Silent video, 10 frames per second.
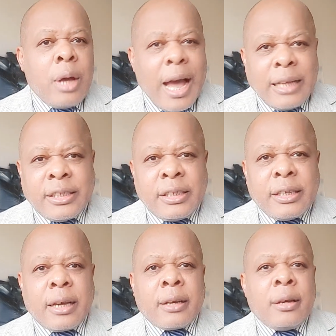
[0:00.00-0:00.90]

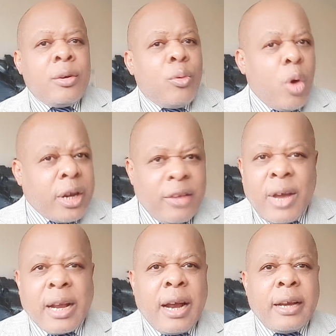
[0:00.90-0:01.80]
architect,
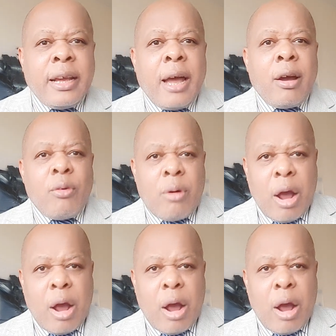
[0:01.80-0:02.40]
whatever career,